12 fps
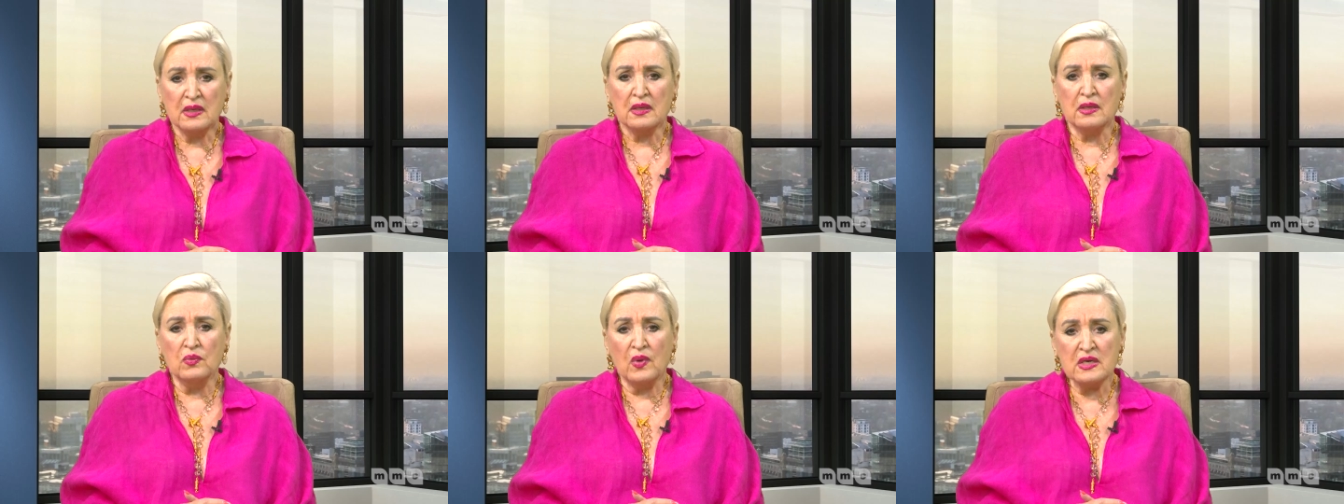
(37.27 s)

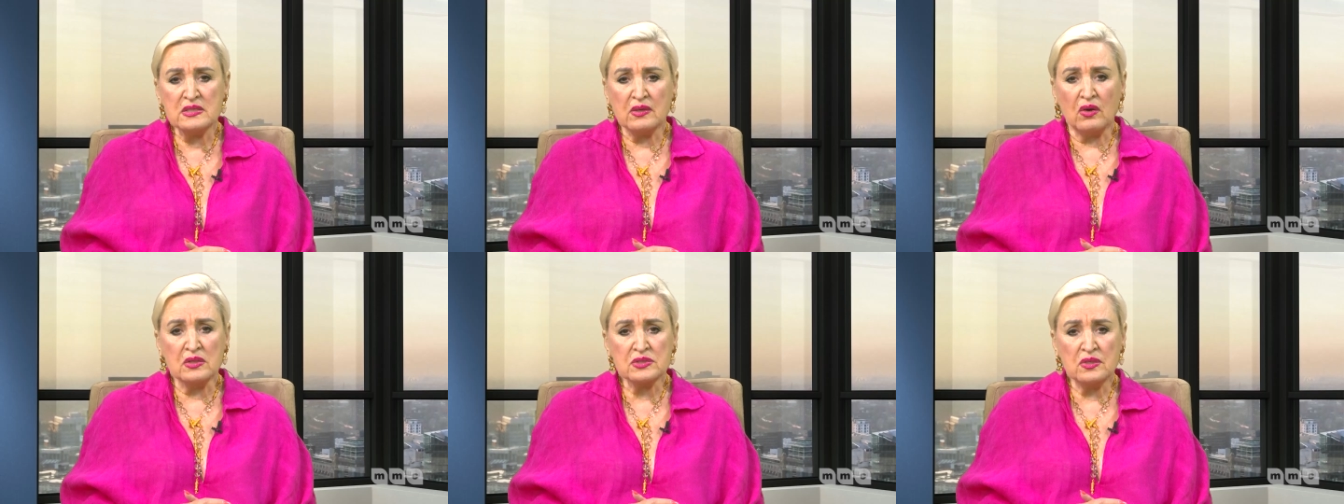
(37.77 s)
He was
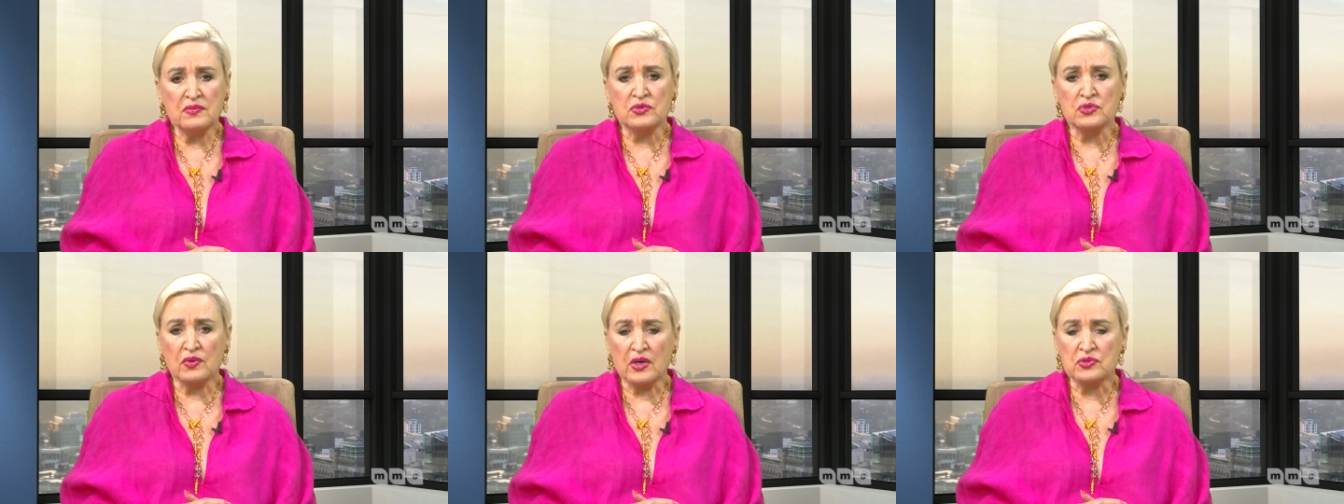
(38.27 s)
also the
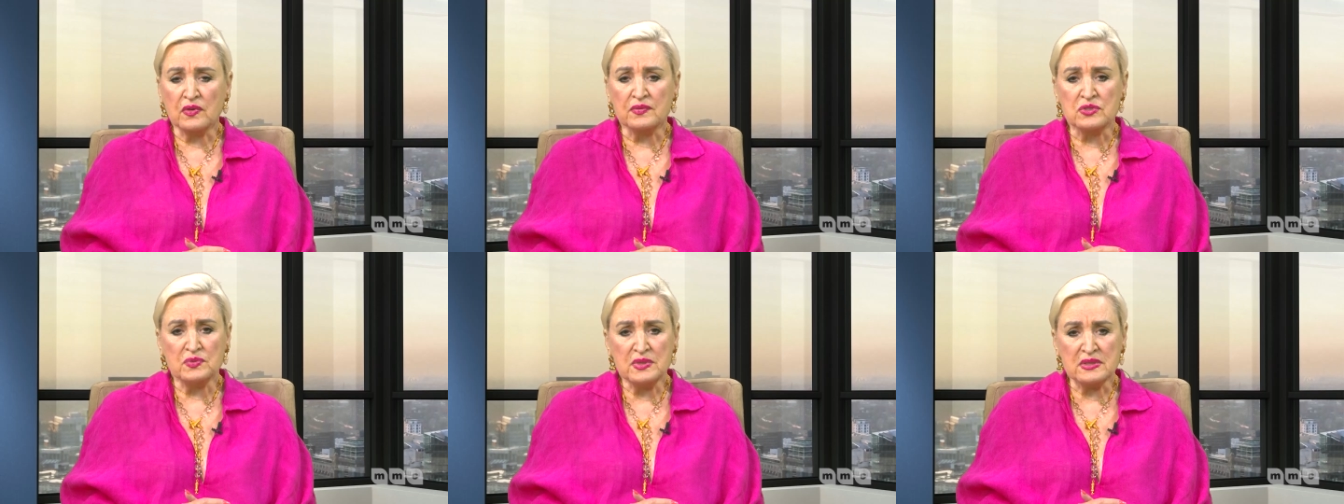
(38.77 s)
director of the
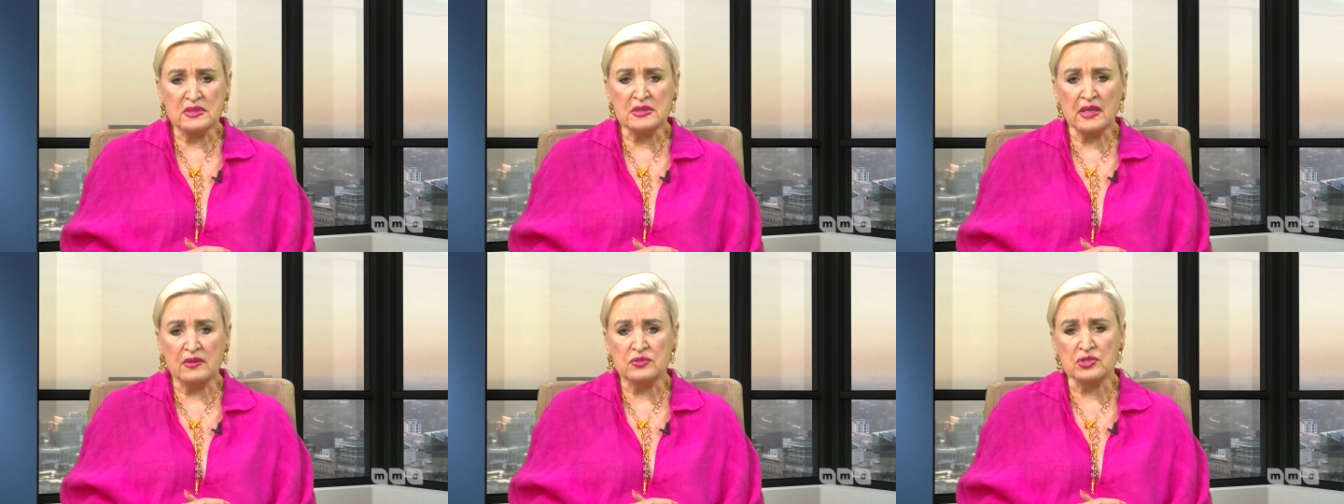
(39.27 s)
Swiss
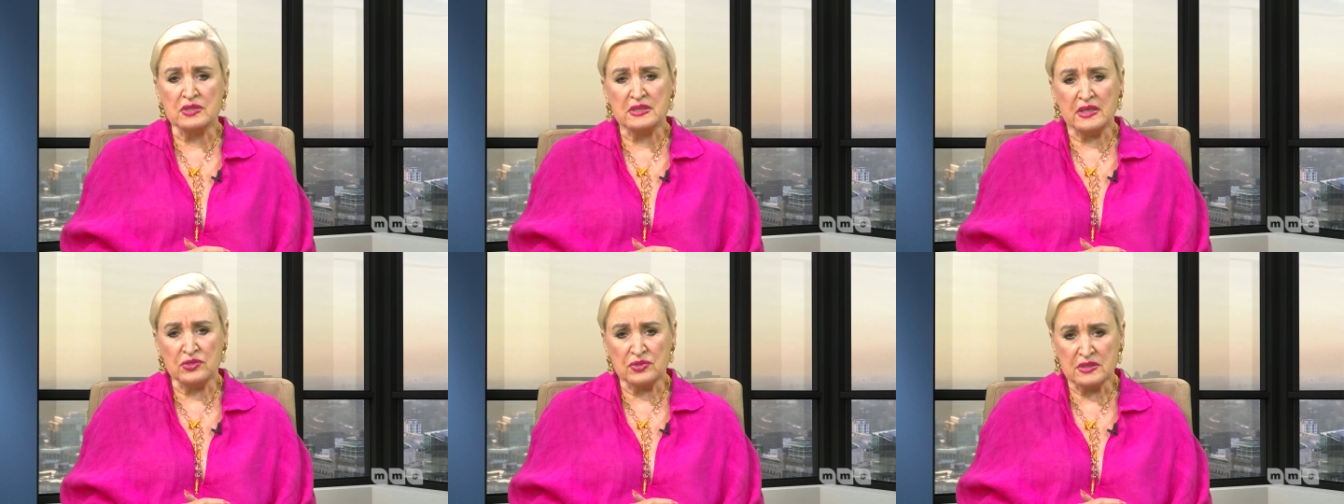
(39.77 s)
Intelligence
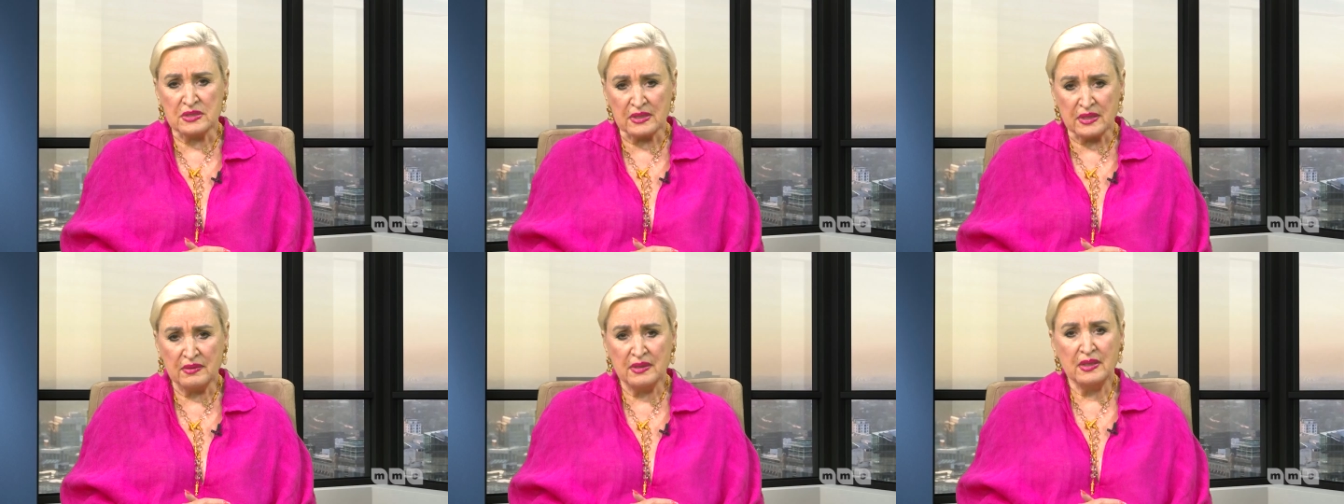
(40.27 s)

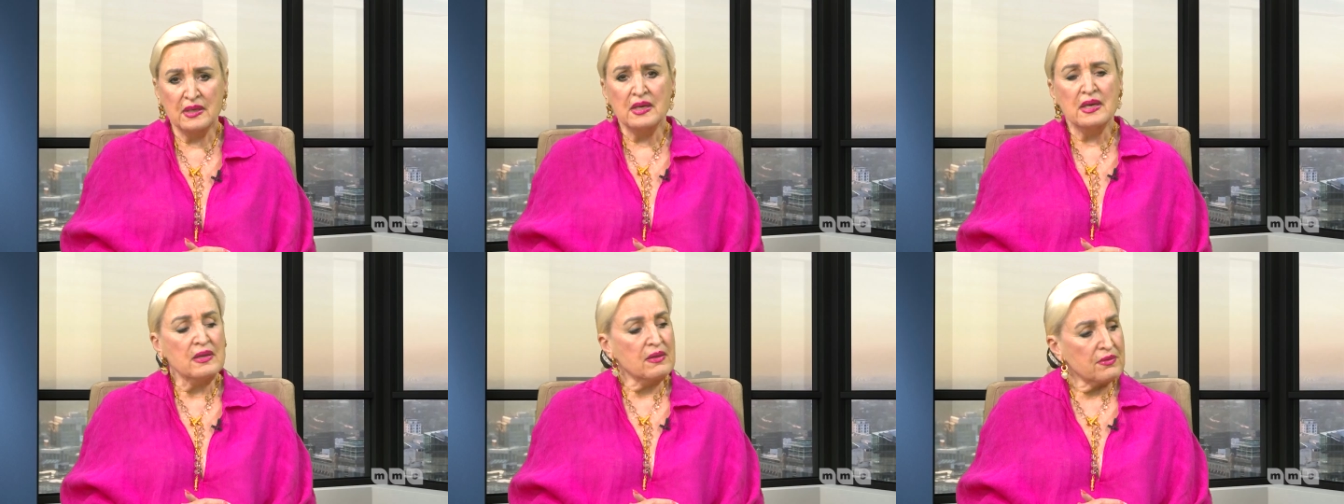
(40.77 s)
Agency.
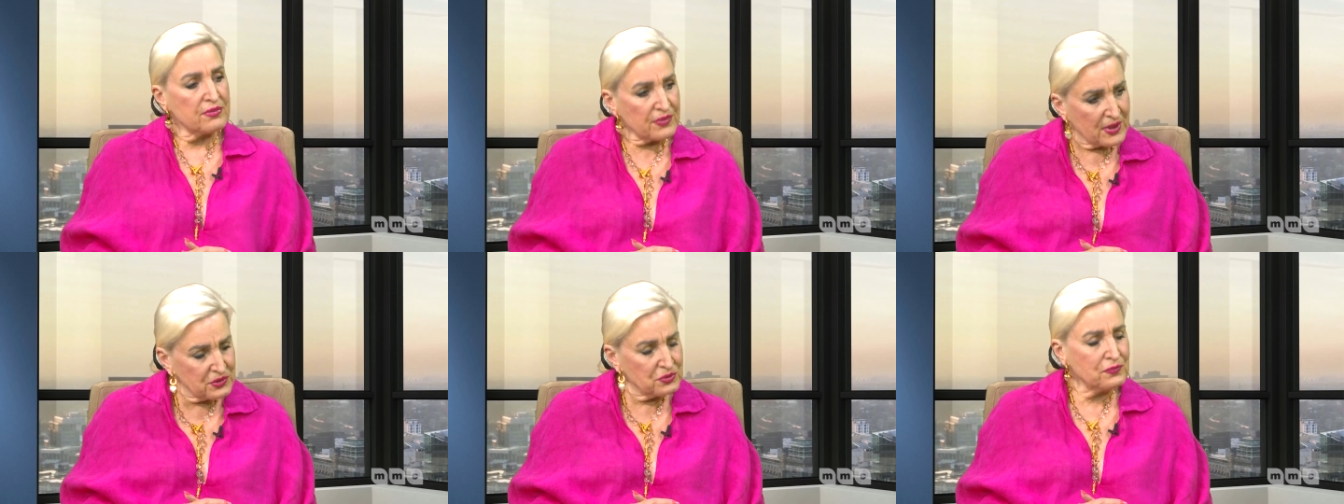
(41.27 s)

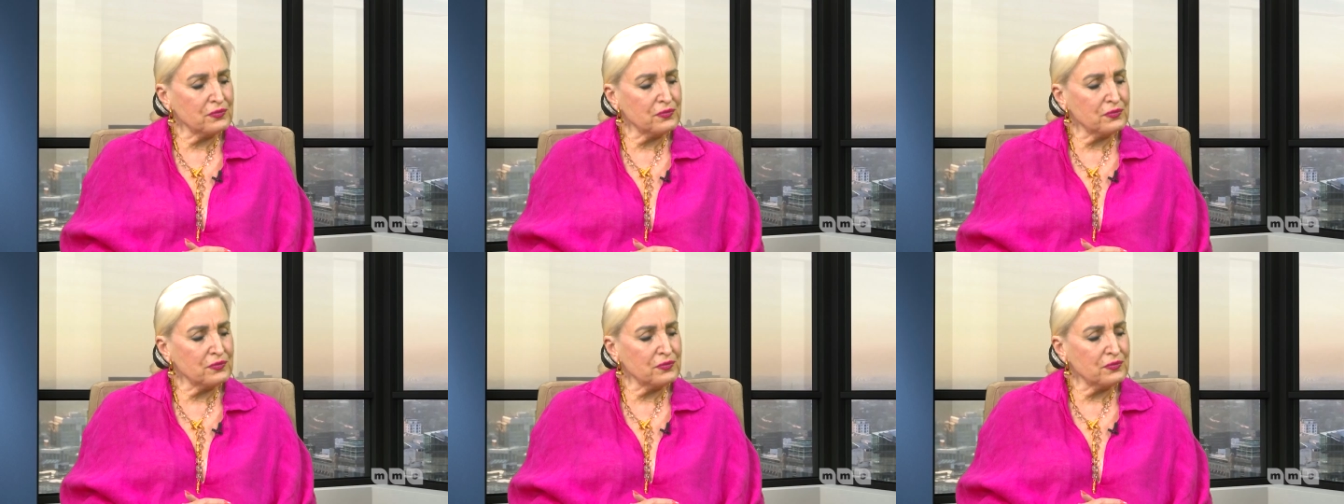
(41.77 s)
Thank you